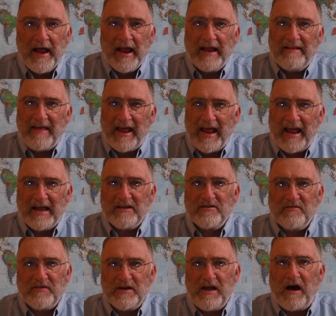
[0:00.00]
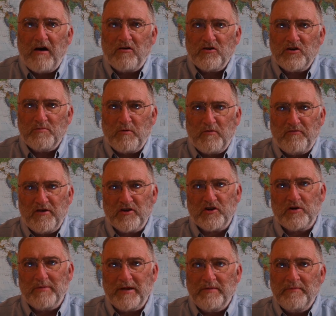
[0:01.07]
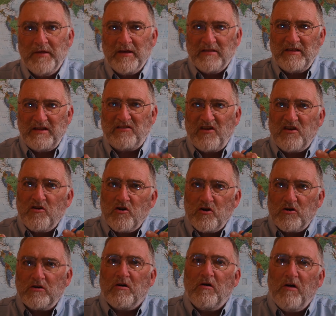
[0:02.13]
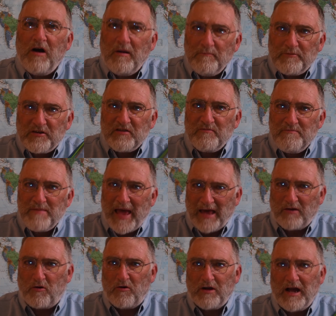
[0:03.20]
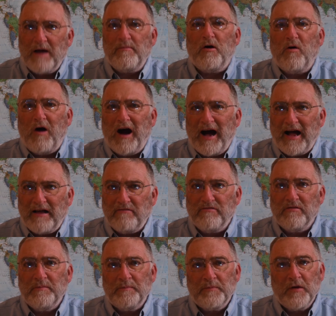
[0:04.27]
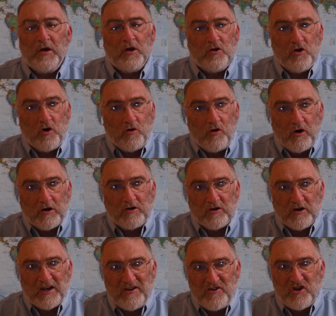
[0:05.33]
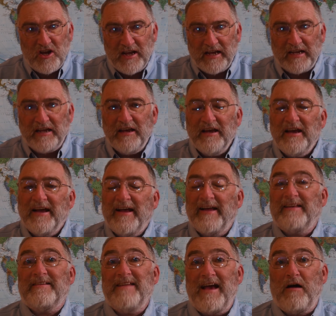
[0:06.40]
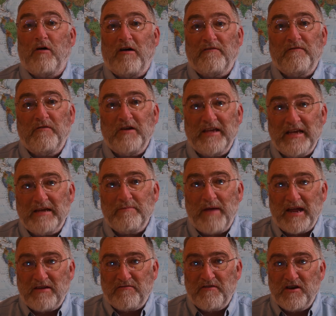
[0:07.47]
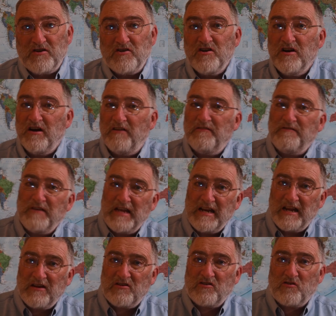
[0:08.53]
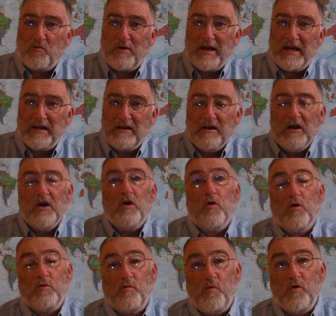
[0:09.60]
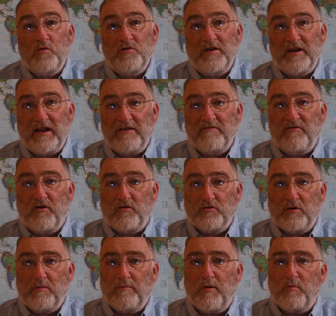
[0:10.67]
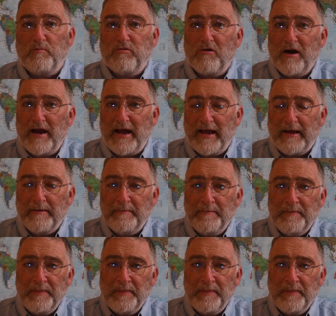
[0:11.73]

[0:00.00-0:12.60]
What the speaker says: In the hands of a knowledgeable fisherman, these inert lumps of metal come alive. No longer a jig, it's now a fleeing baitfish, a feeding squid, or wounded and vulnerable prey.